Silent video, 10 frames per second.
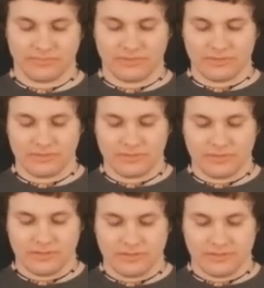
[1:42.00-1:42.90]

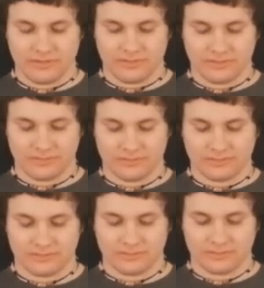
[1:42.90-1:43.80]

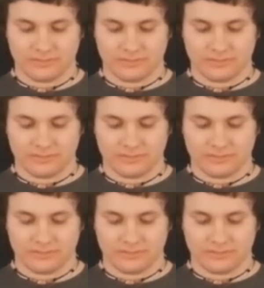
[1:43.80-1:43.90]
(silence)